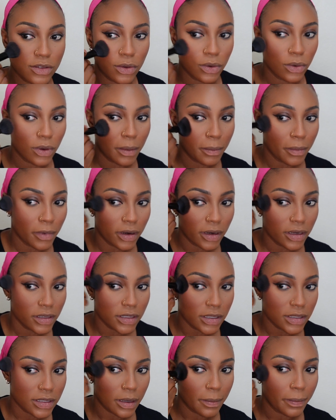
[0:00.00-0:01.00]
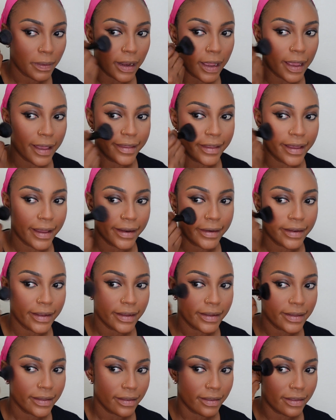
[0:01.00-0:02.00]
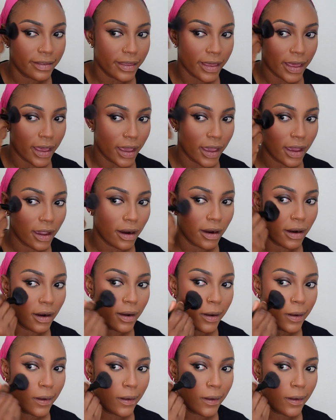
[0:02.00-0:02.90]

So I'm gonna just apply that there.